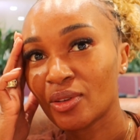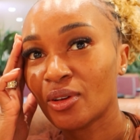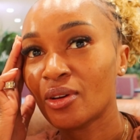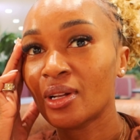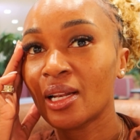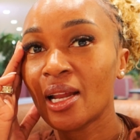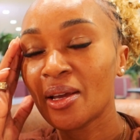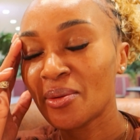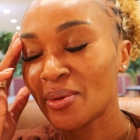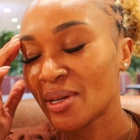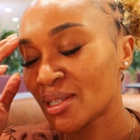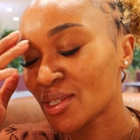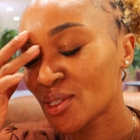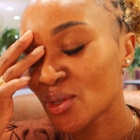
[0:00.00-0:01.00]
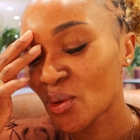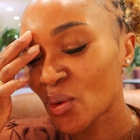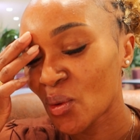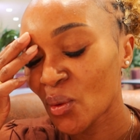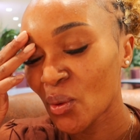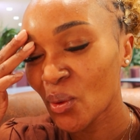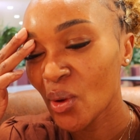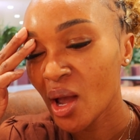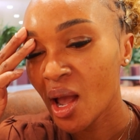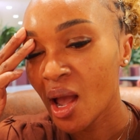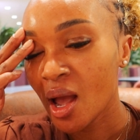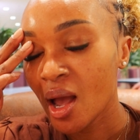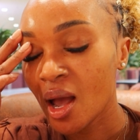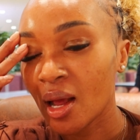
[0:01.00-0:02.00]
or not. Like, we're so,
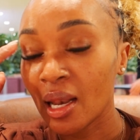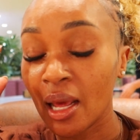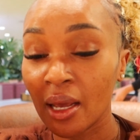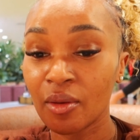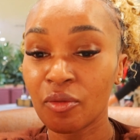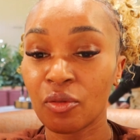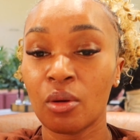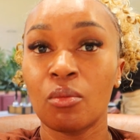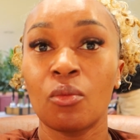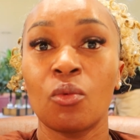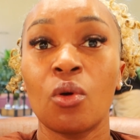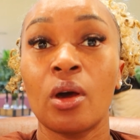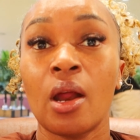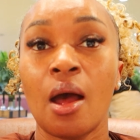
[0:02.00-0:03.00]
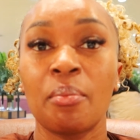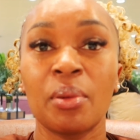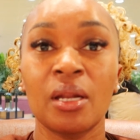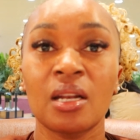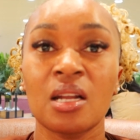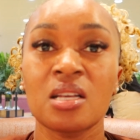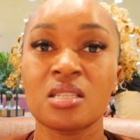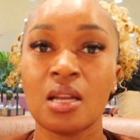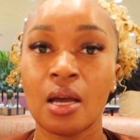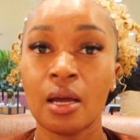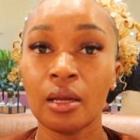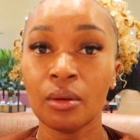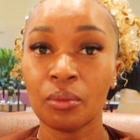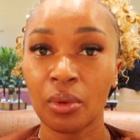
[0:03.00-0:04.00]
like, from what happened last
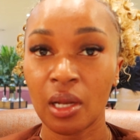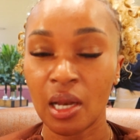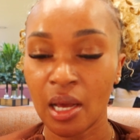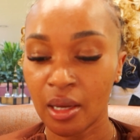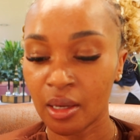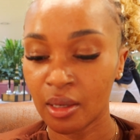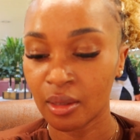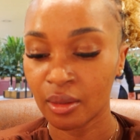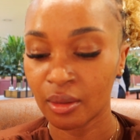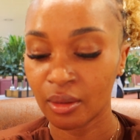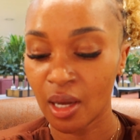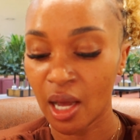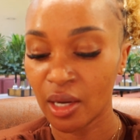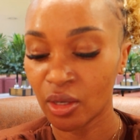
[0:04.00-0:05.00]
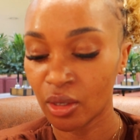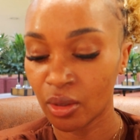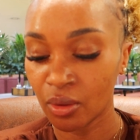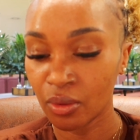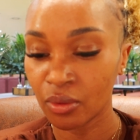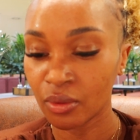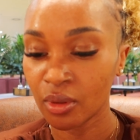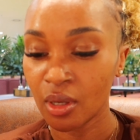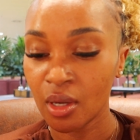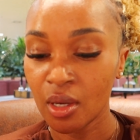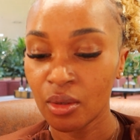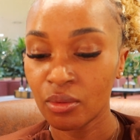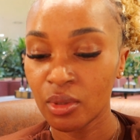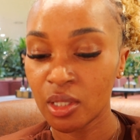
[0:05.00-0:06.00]
night, we're like, I don't know.
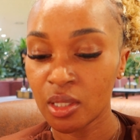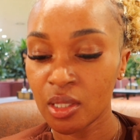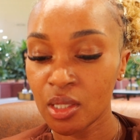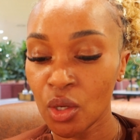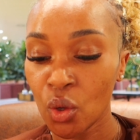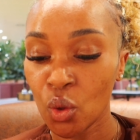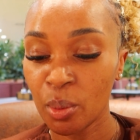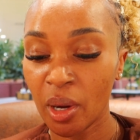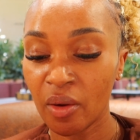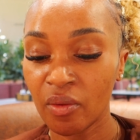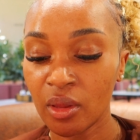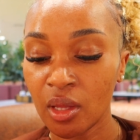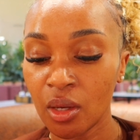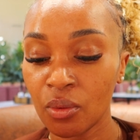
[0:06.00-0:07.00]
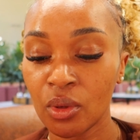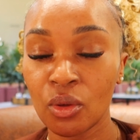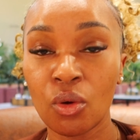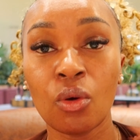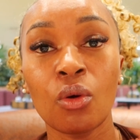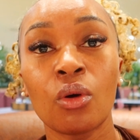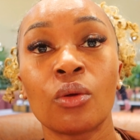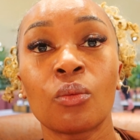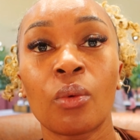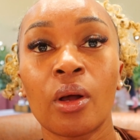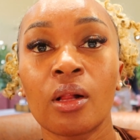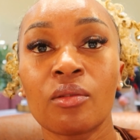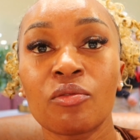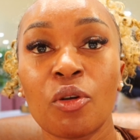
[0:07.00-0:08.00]
We just hope everything will go on
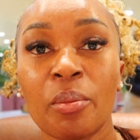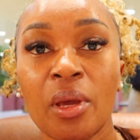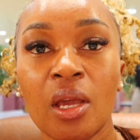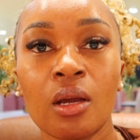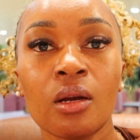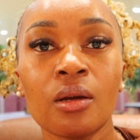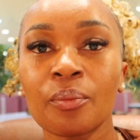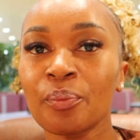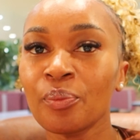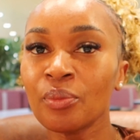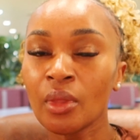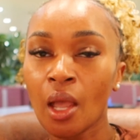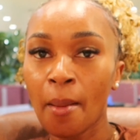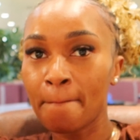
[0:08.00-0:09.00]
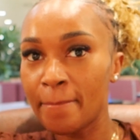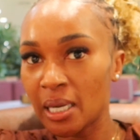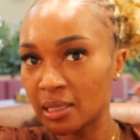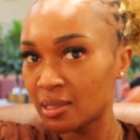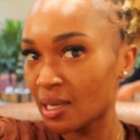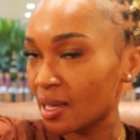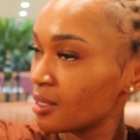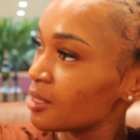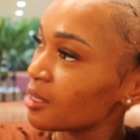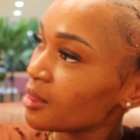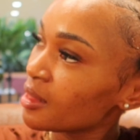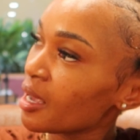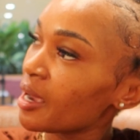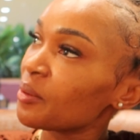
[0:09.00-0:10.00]
well from here. But other
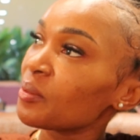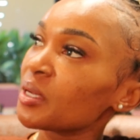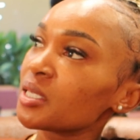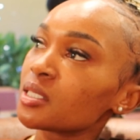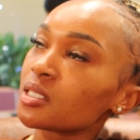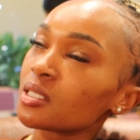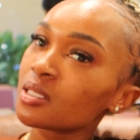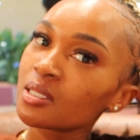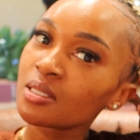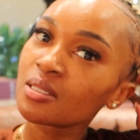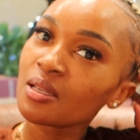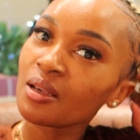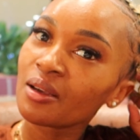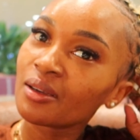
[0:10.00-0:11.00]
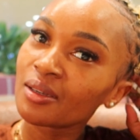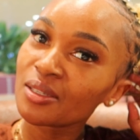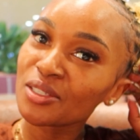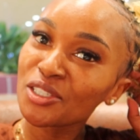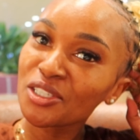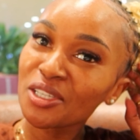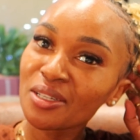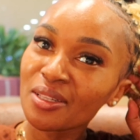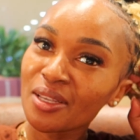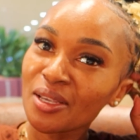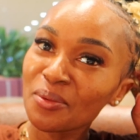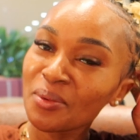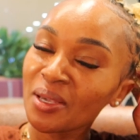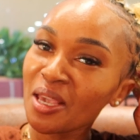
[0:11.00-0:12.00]
than that, we're just
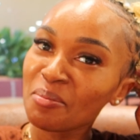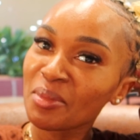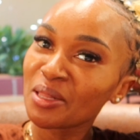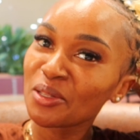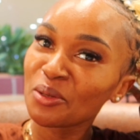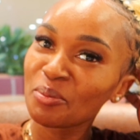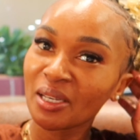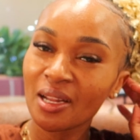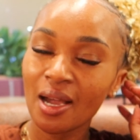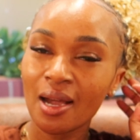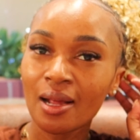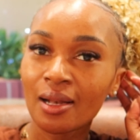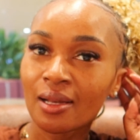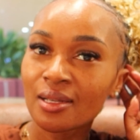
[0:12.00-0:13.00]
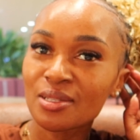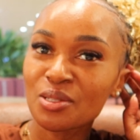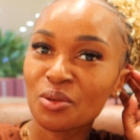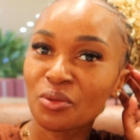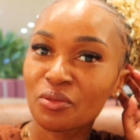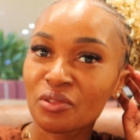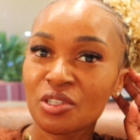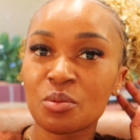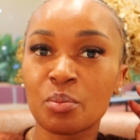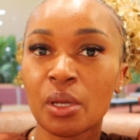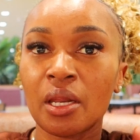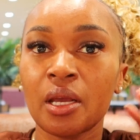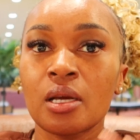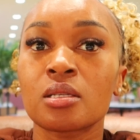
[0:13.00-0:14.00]
chilling. We came a little bit early, so we've just
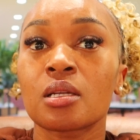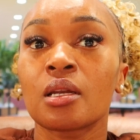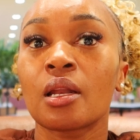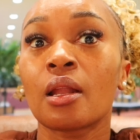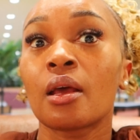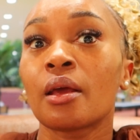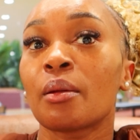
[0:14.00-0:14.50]
been here till